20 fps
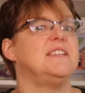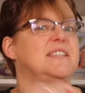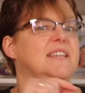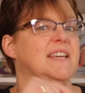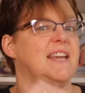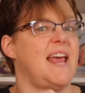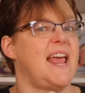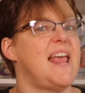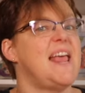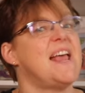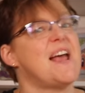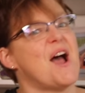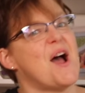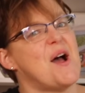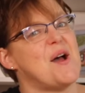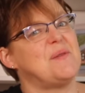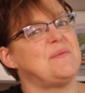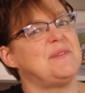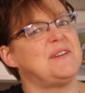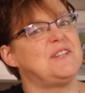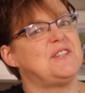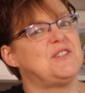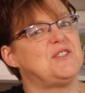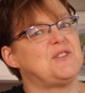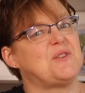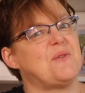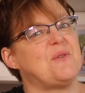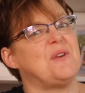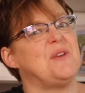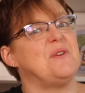Today, I'm going to
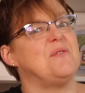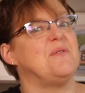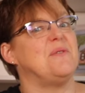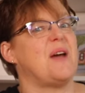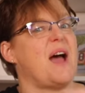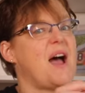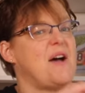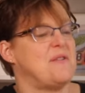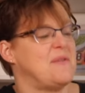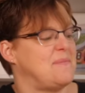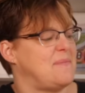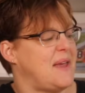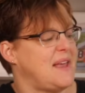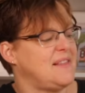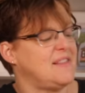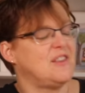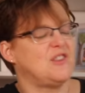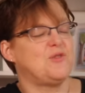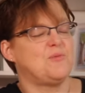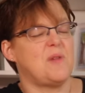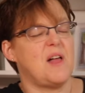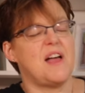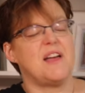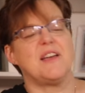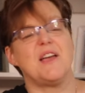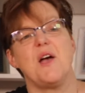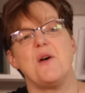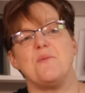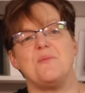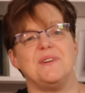show you how to make this
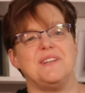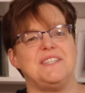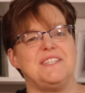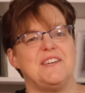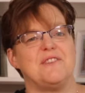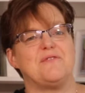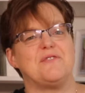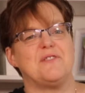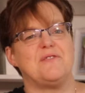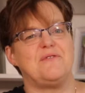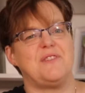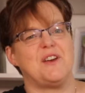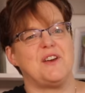block with different